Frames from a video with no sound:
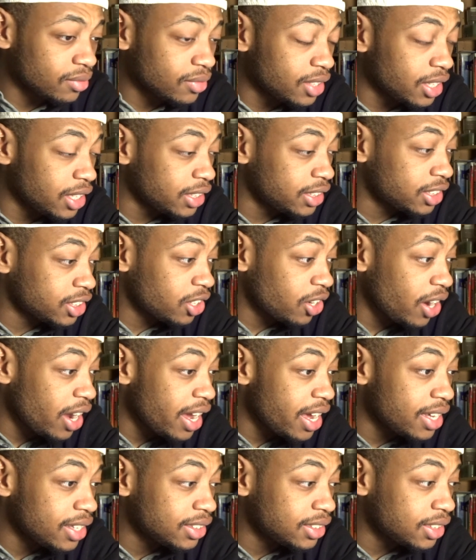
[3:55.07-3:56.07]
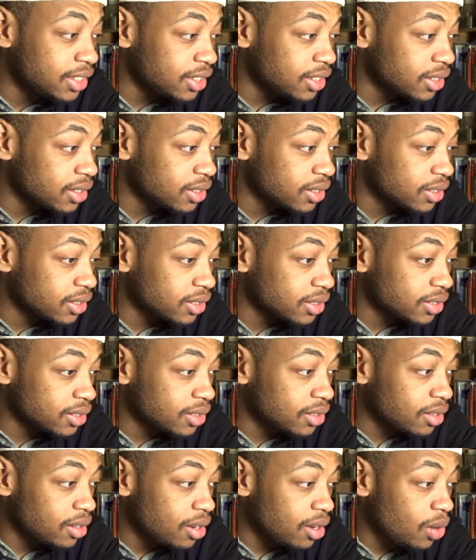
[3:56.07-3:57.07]
This is crazy.
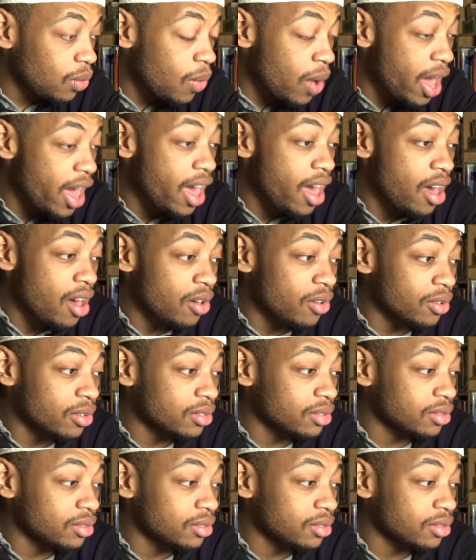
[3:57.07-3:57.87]
Wow.